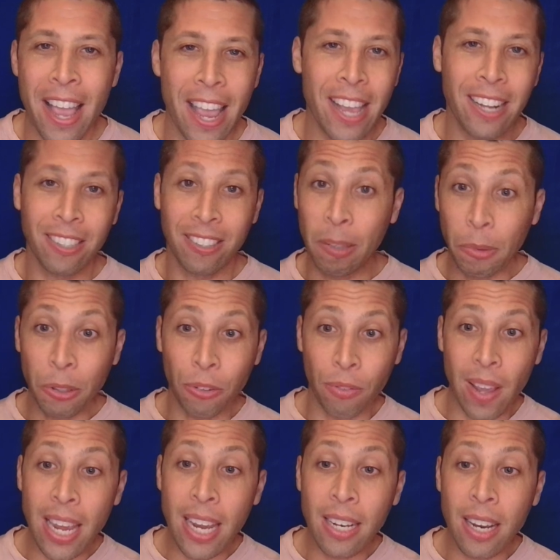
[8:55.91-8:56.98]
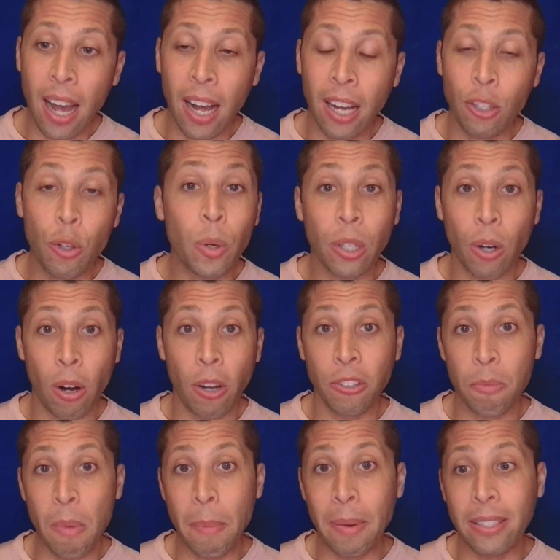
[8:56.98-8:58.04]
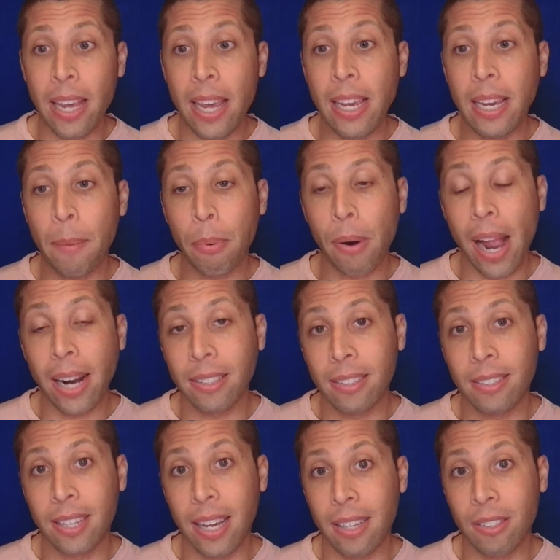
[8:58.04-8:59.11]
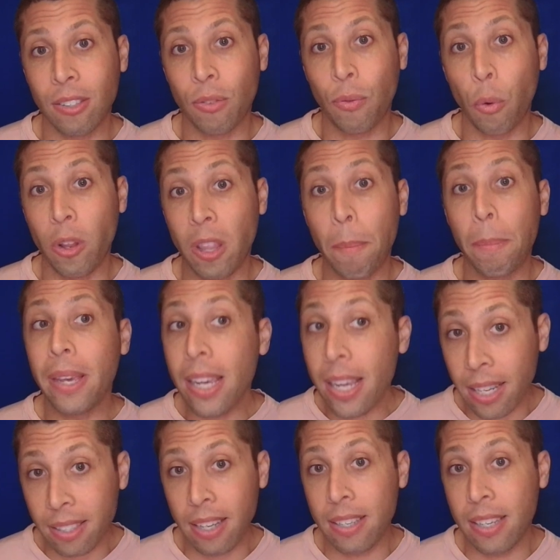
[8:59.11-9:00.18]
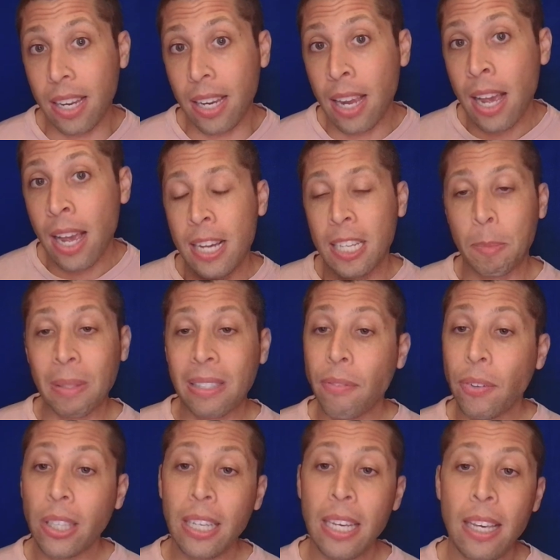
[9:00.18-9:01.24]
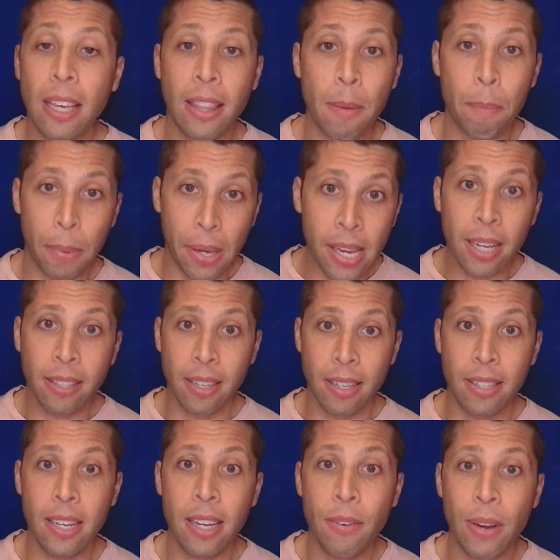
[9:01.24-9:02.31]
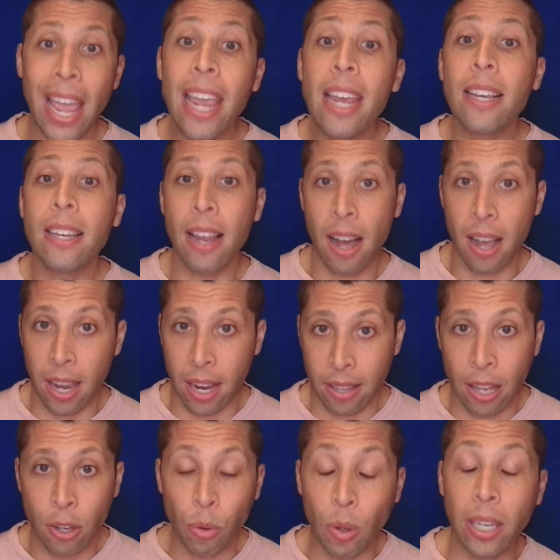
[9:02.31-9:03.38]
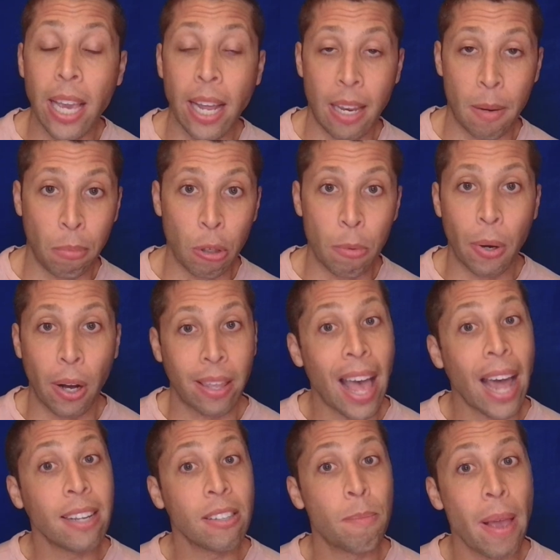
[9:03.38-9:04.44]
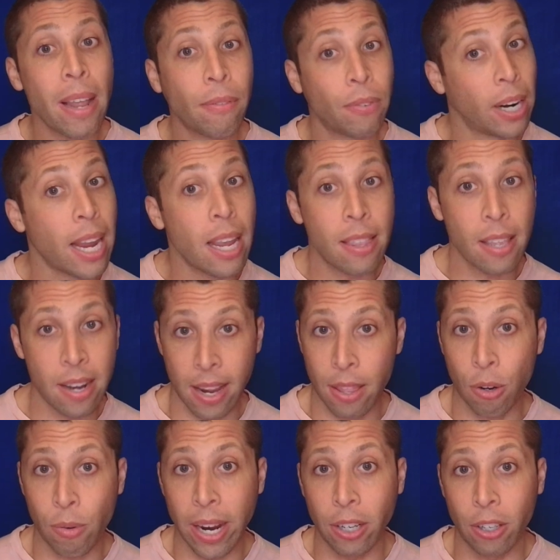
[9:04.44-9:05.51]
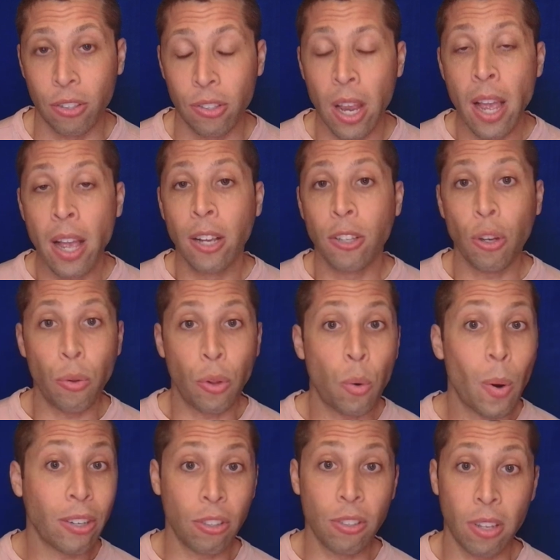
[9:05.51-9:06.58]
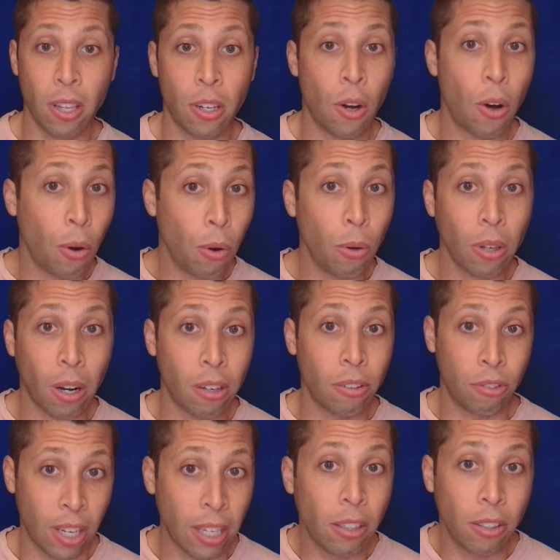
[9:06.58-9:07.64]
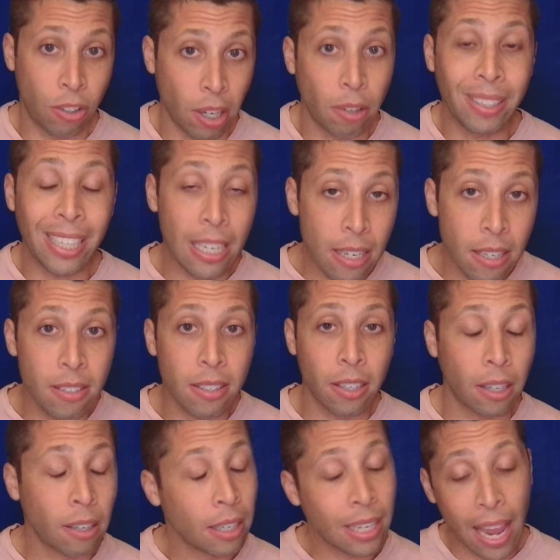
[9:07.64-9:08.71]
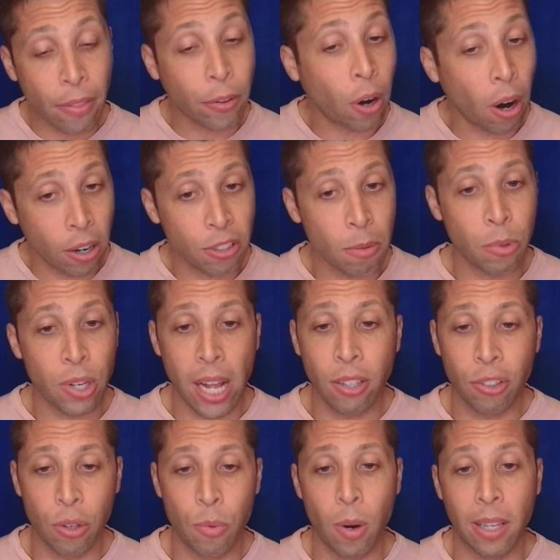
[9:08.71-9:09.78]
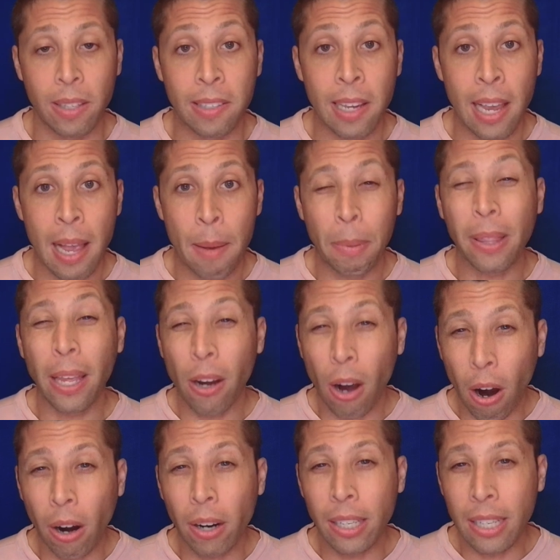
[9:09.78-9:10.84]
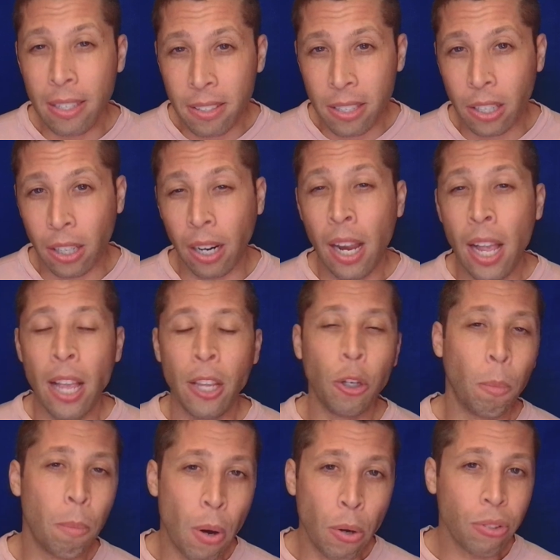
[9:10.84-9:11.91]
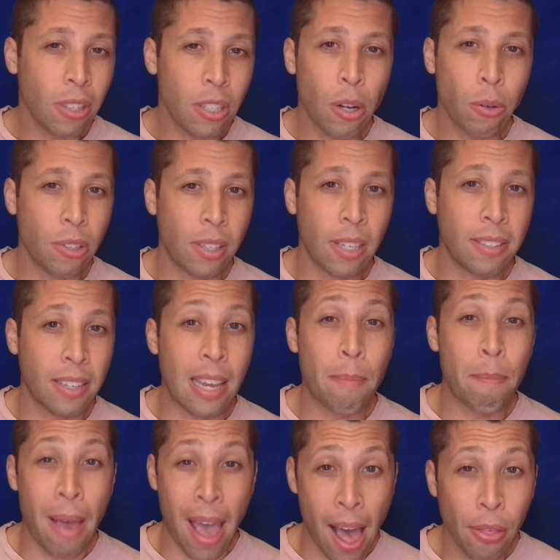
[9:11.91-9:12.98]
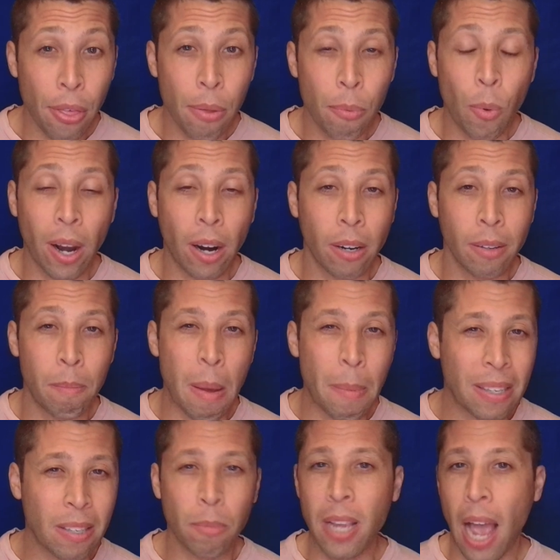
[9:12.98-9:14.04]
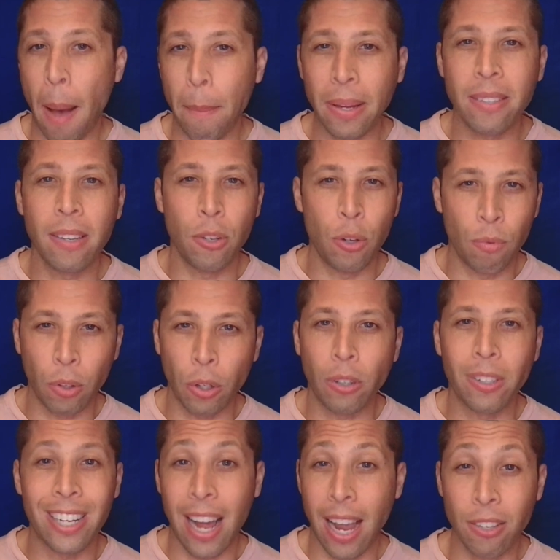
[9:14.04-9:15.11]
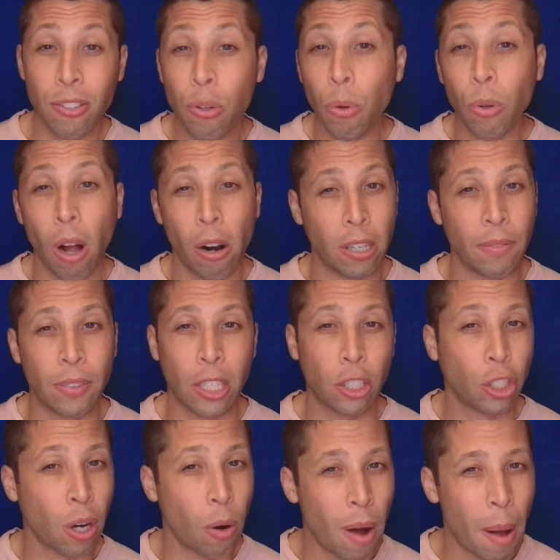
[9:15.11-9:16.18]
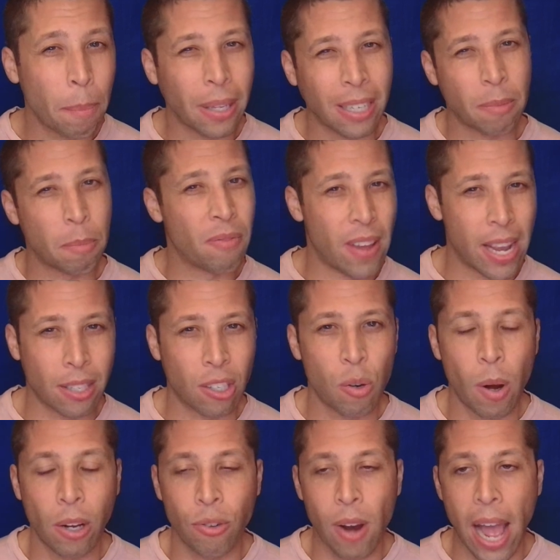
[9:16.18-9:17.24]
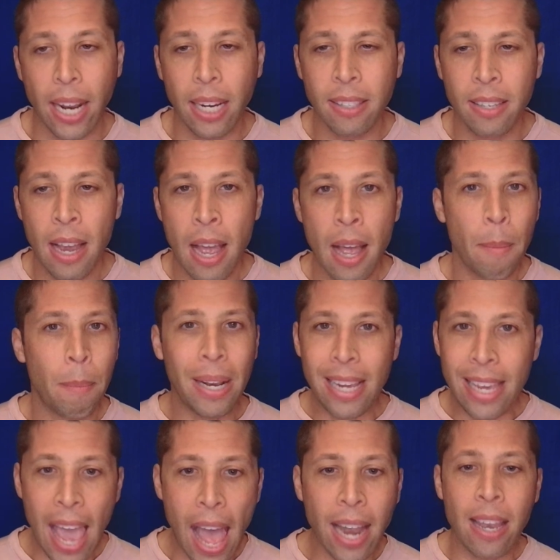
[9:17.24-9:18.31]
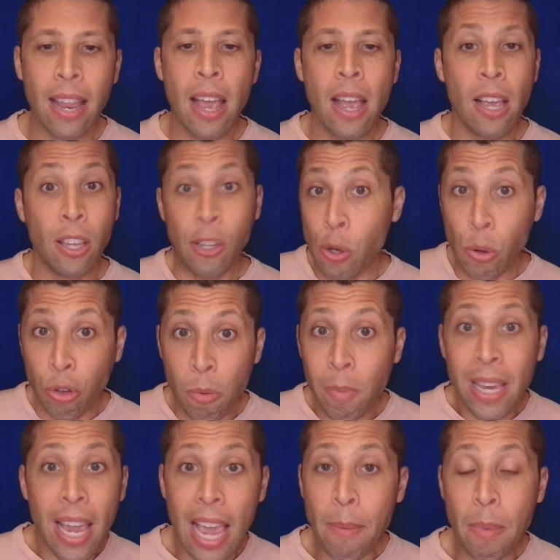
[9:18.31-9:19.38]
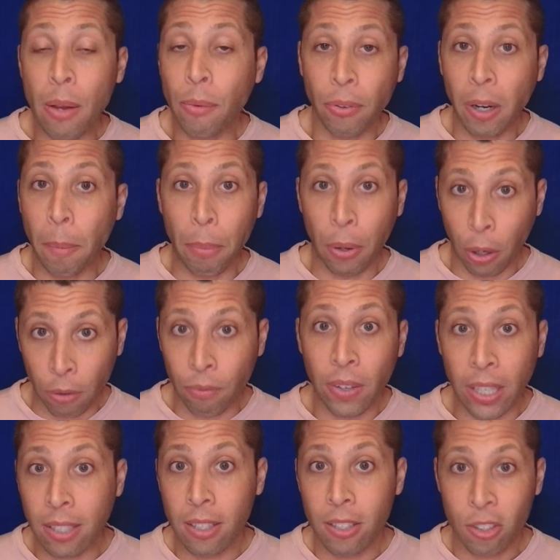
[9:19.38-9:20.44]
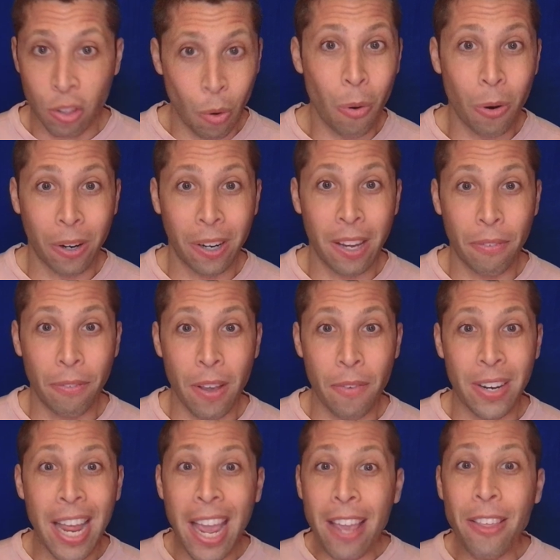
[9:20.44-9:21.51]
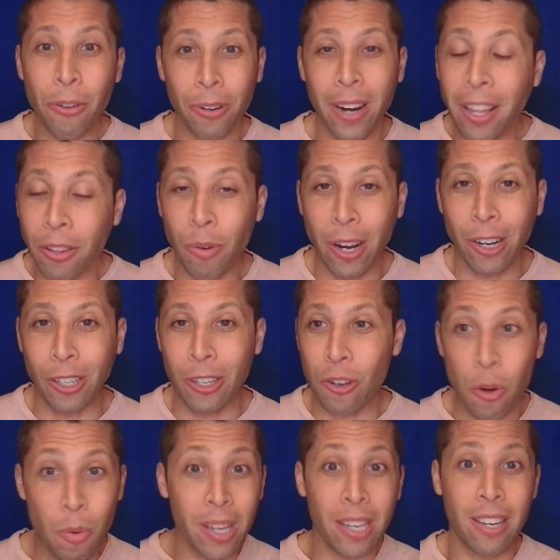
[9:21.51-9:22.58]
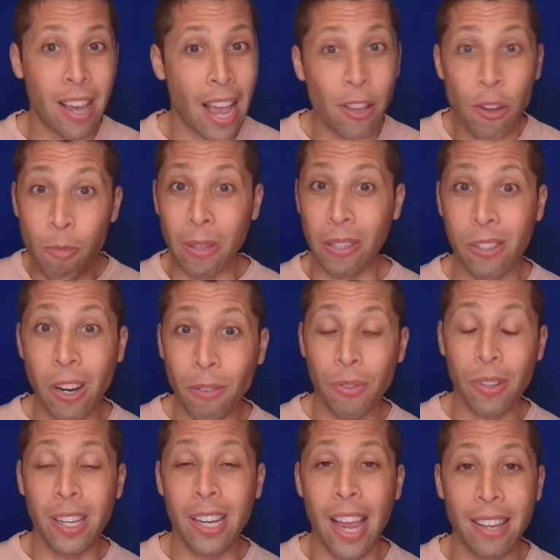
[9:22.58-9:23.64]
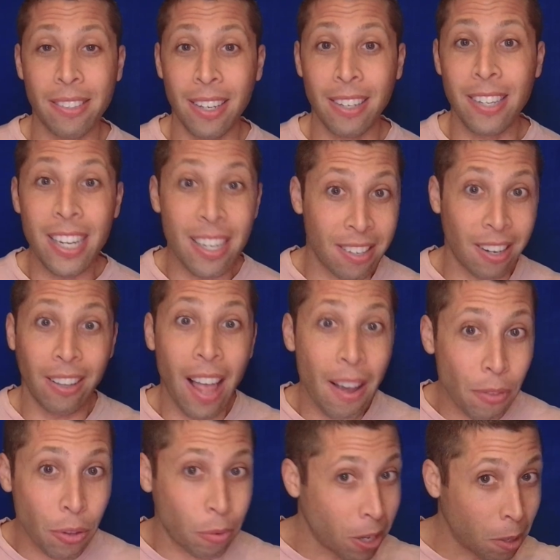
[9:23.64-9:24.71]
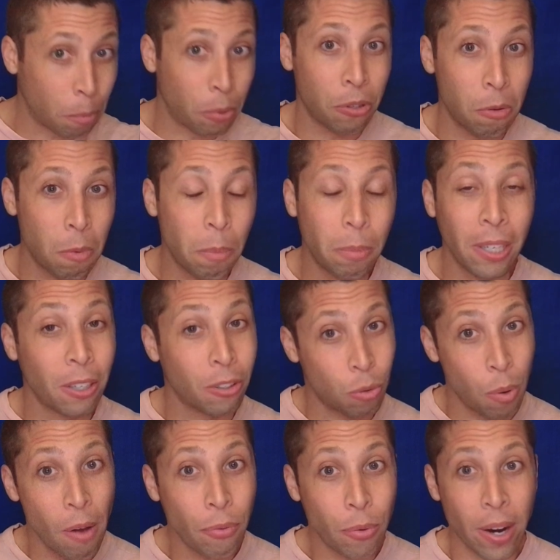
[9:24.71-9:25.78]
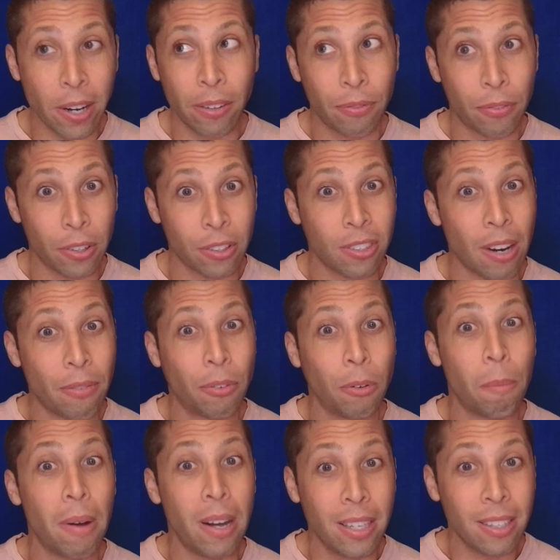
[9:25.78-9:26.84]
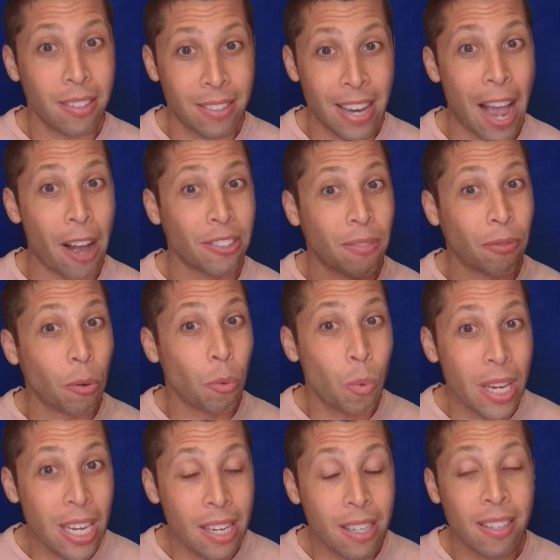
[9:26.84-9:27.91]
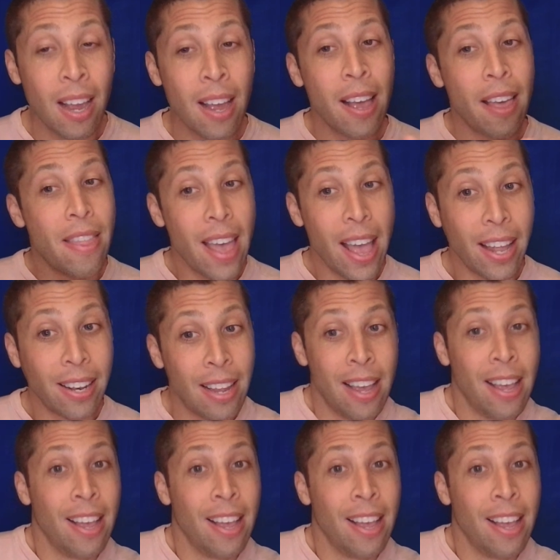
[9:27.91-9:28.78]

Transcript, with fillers: In a similar vein, uh, you can also maybe take practice tests for the P S A T, specifically the P S A T eight nine that you can get in Blue Book. That is meant for eighth and ninth graders. So the questions on the whole are generally easier. Again, there are some challenging ones, but they are easier. You'll mostly notice this in math, where maybe some topics that you've learned in high school aren't even going to show up, like some advanced quadratics. But again, you should be aiming for a perfect score. If, if an eighth or a ninth grader can do it, and you've been studying for the S A T as an eleventh grader, presumably, or twelfth grader for several months now, several weeks, then